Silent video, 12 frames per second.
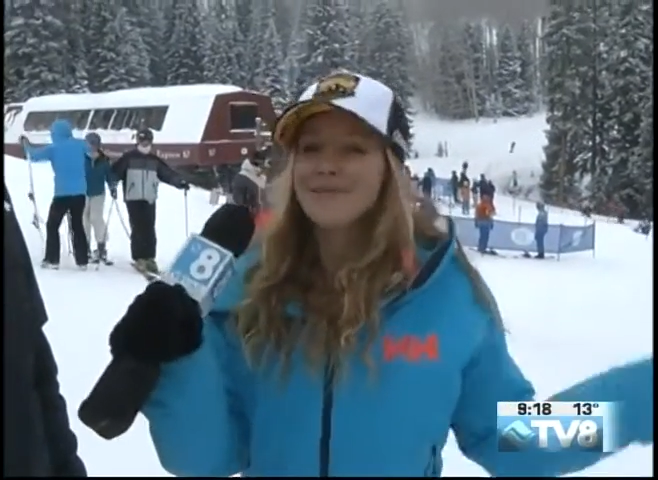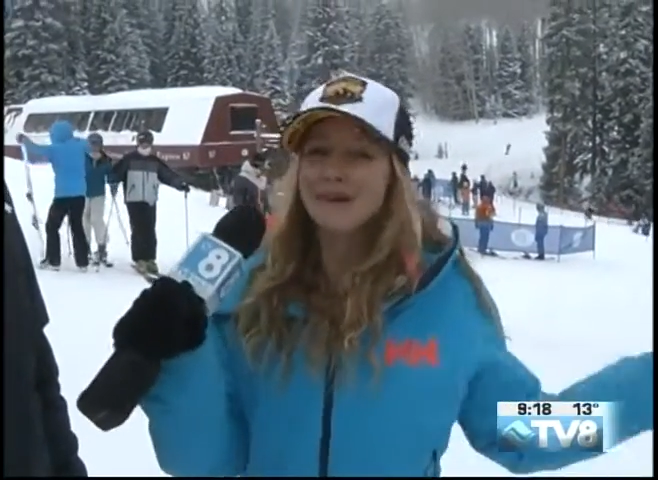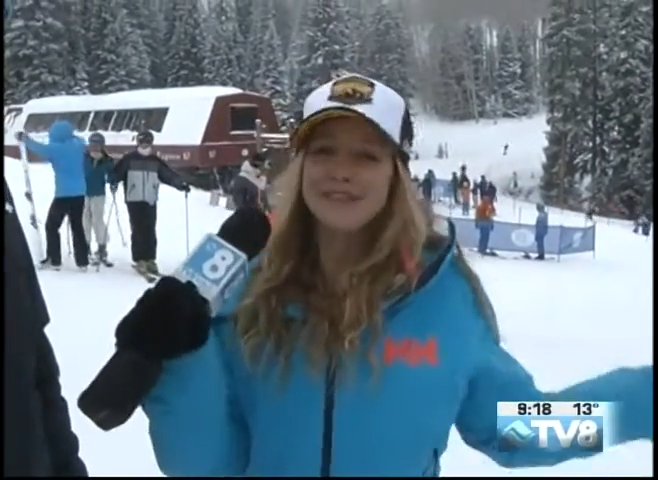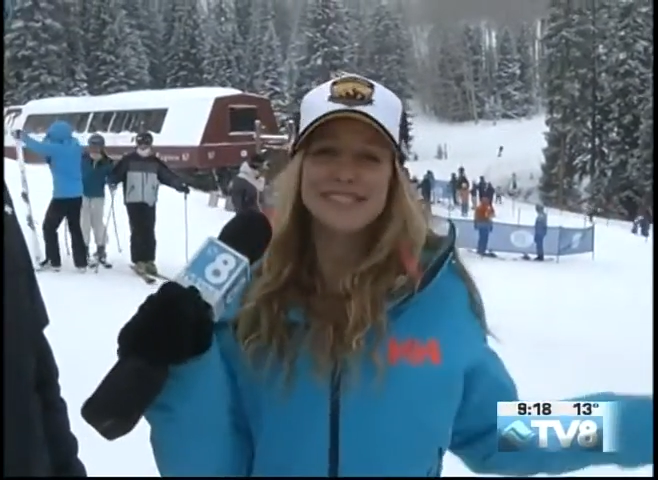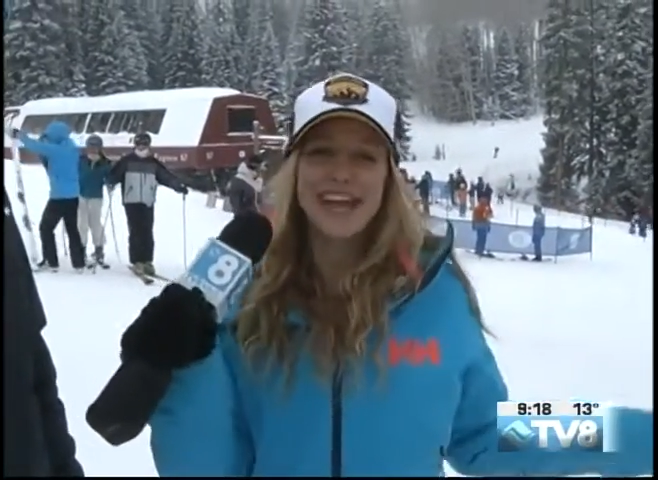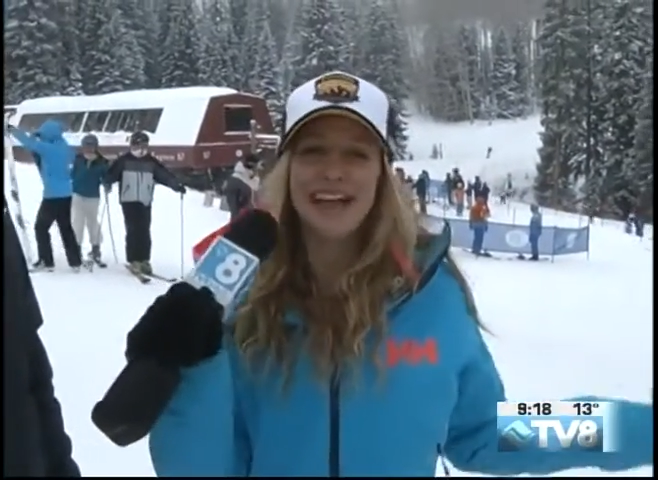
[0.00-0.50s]
out
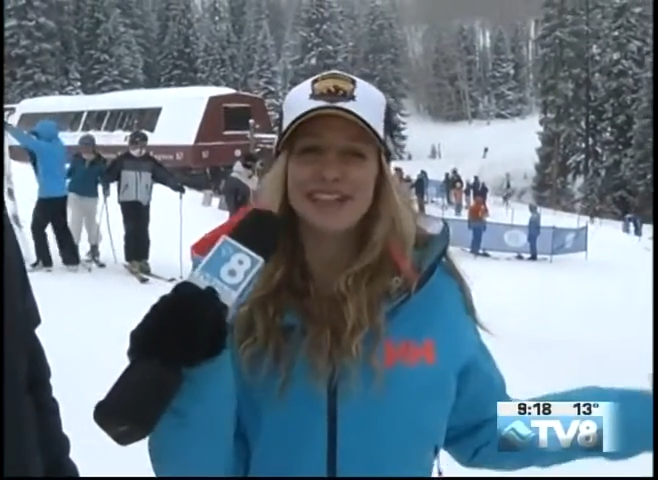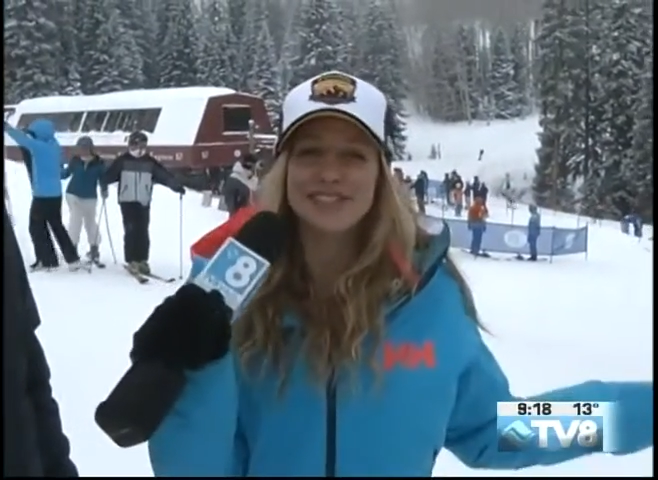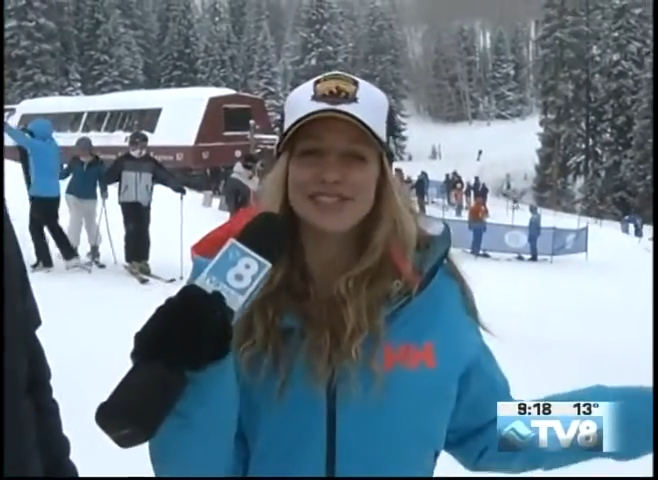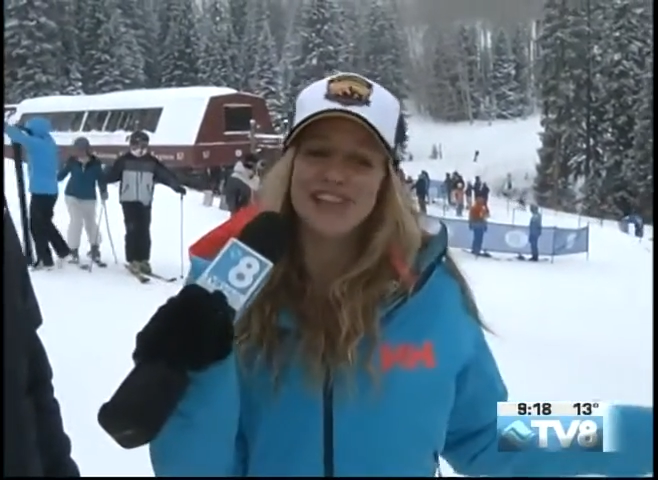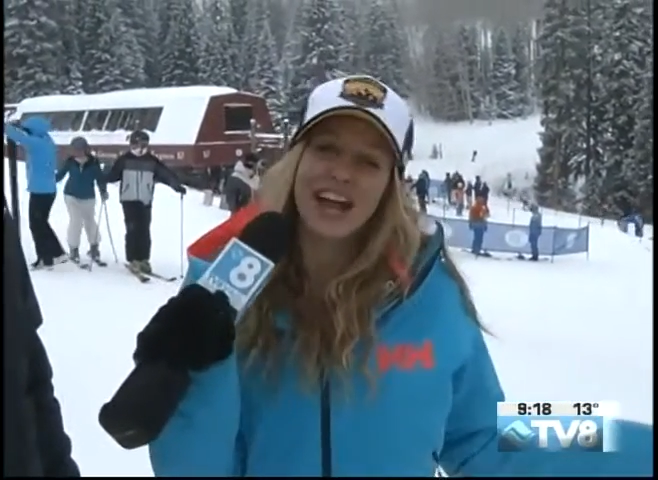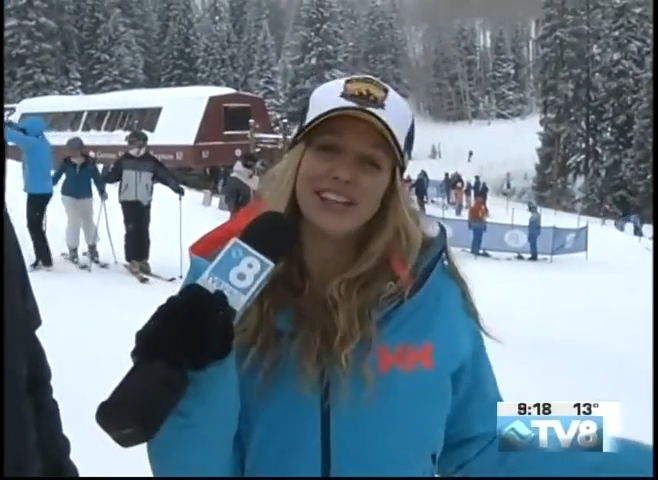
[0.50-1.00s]
to Talon
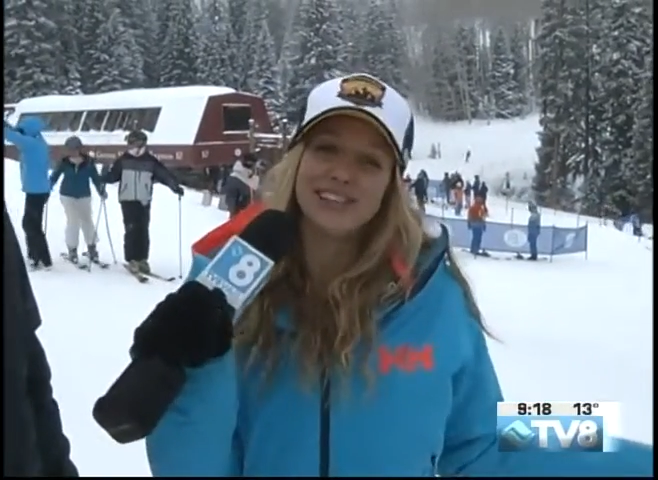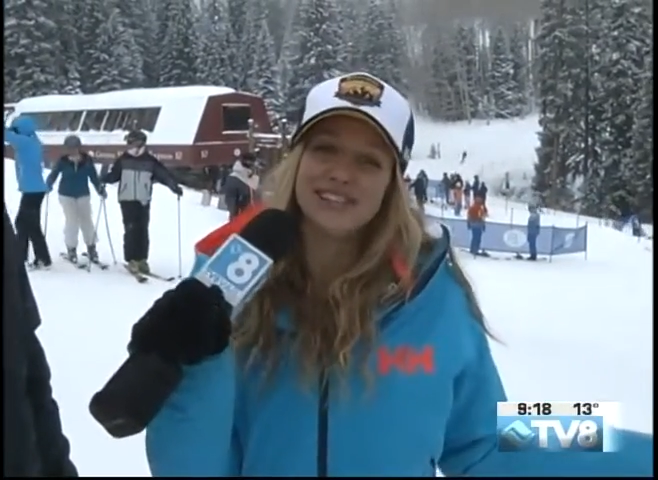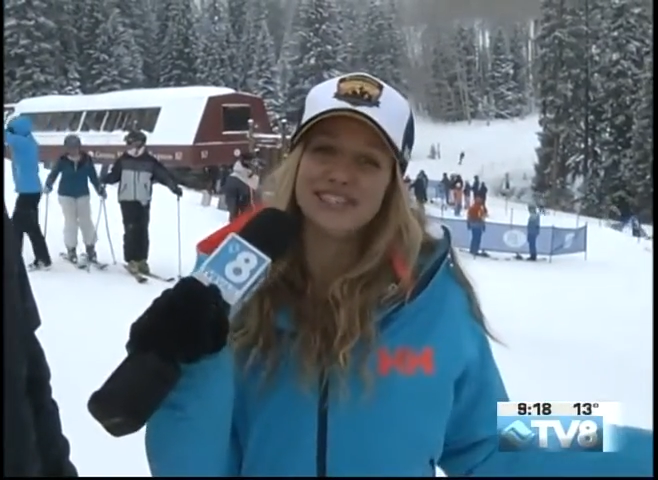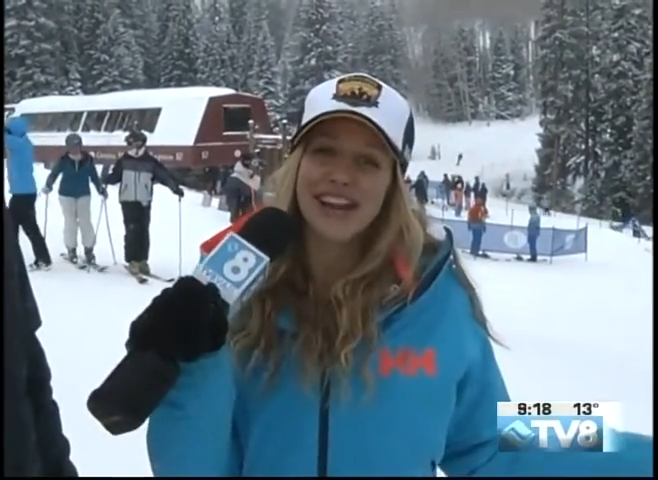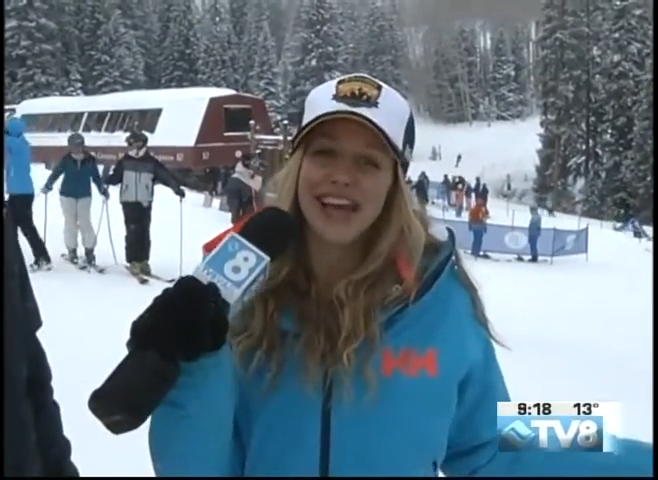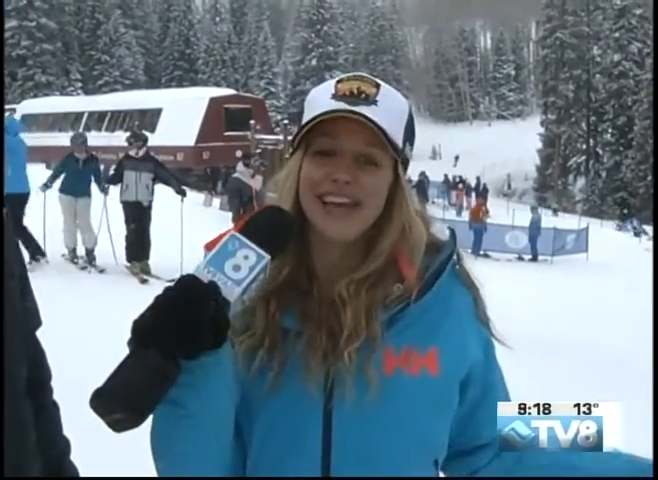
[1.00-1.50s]
Challenge
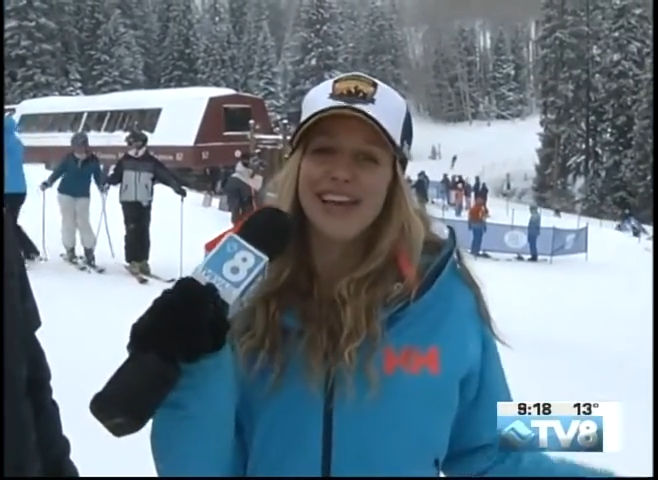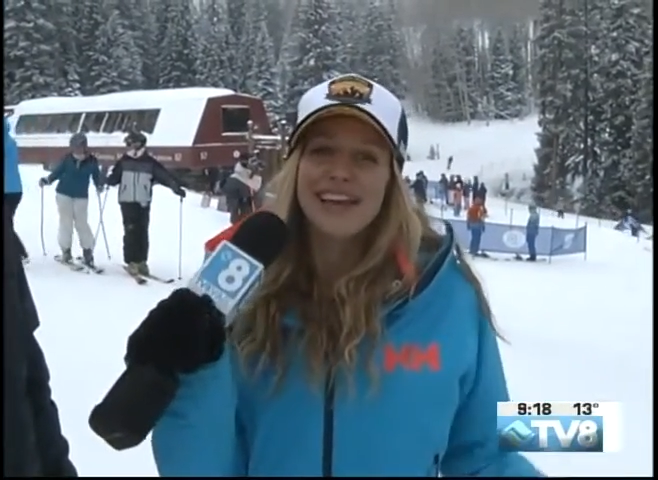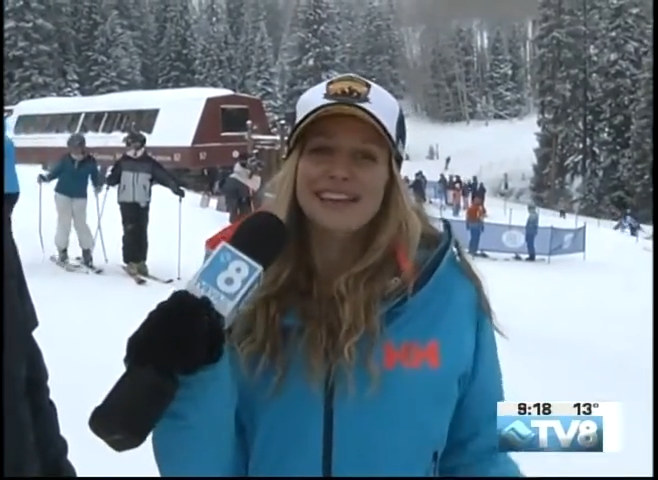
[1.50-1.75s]
today.